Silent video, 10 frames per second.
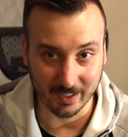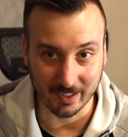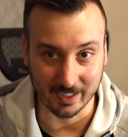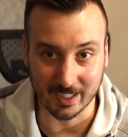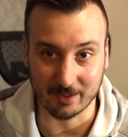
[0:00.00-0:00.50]

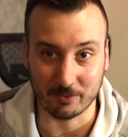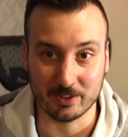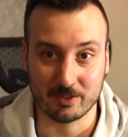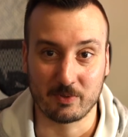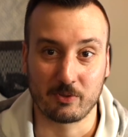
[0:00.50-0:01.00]
again, we
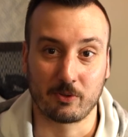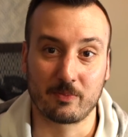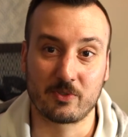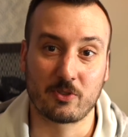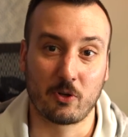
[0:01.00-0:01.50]
just
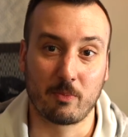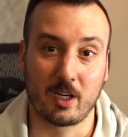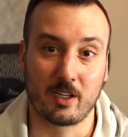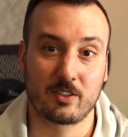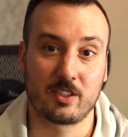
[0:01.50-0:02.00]
absorbed so
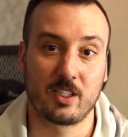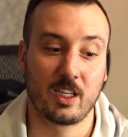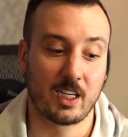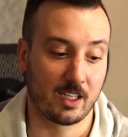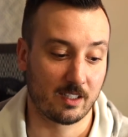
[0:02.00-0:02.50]
much.
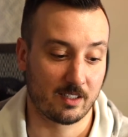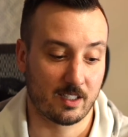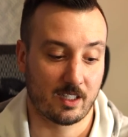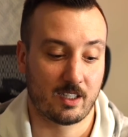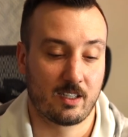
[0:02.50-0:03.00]
And
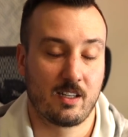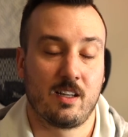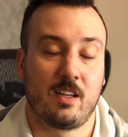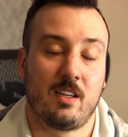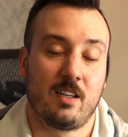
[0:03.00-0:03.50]

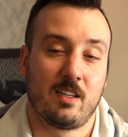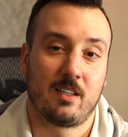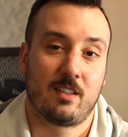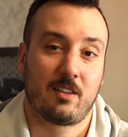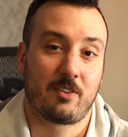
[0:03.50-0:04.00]

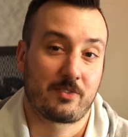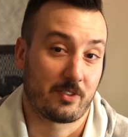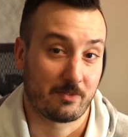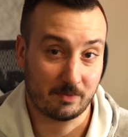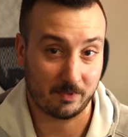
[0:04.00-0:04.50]

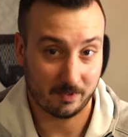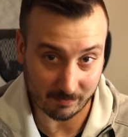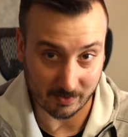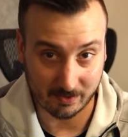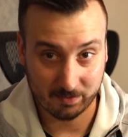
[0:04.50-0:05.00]
also,
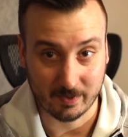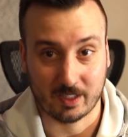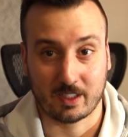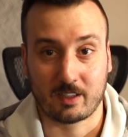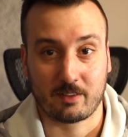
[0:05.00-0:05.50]

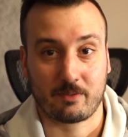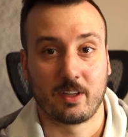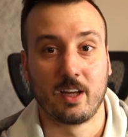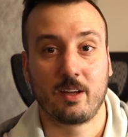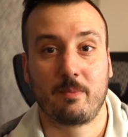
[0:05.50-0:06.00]
speaking of
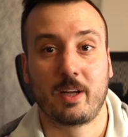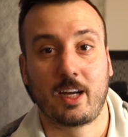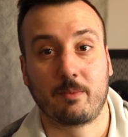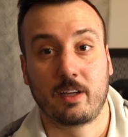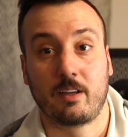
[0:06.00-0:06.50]

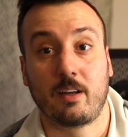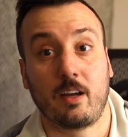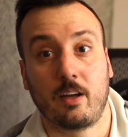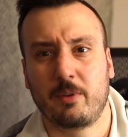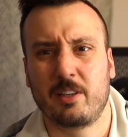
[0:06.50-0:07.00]
behind me,
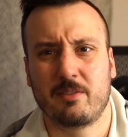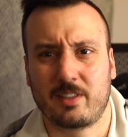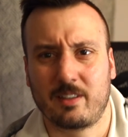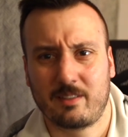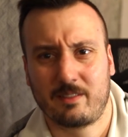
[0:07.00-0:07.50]
we use
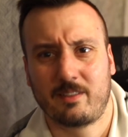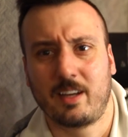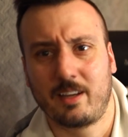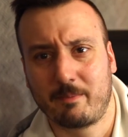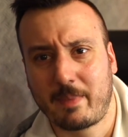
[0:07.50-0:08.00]
a
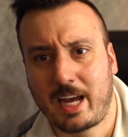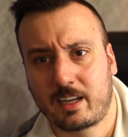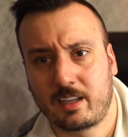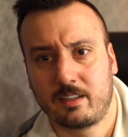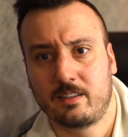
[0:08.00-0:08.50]

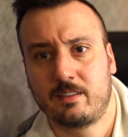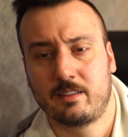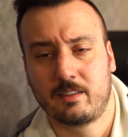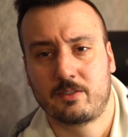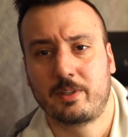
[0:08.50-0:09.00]
Mac,
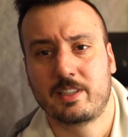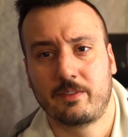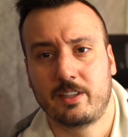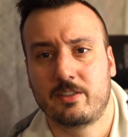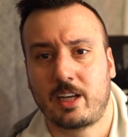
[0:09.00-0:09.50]
a
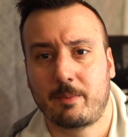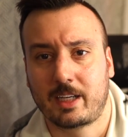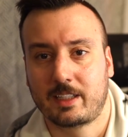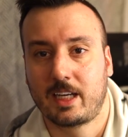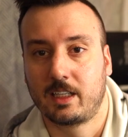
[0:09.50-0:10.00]
27-inch
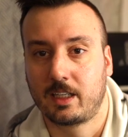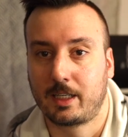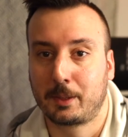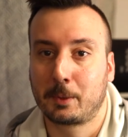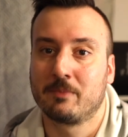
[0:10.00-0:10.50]
iMac to edit
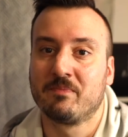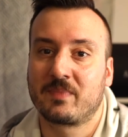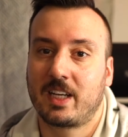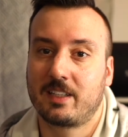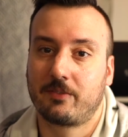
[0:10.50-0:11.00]
on.
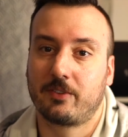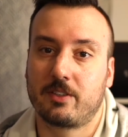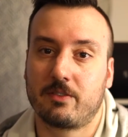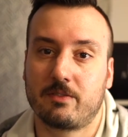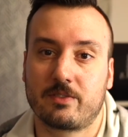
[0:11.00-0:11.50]
I
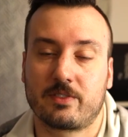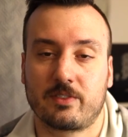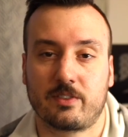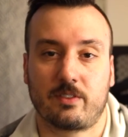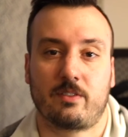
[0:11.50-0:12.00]
definitely
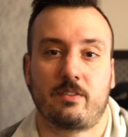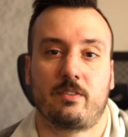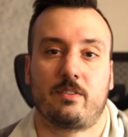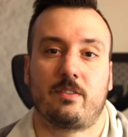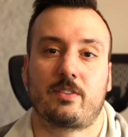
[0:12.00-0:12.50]
use
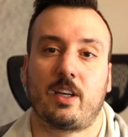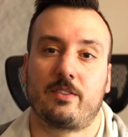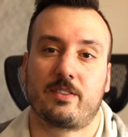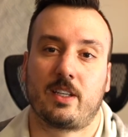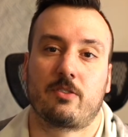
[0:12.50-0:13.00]

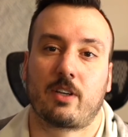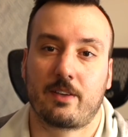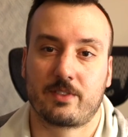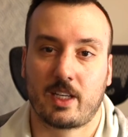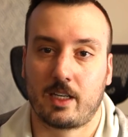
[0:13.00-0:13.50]
solid state
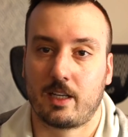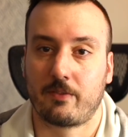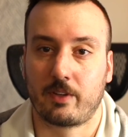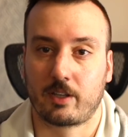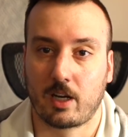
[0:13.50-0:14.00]
drives to edit
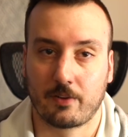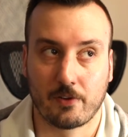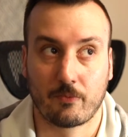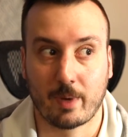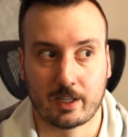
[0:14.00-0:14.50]
everything off
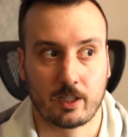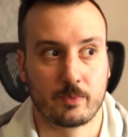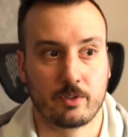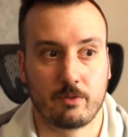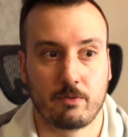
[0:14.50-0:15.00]
of, back
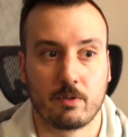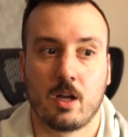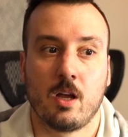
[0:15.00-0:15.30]
up to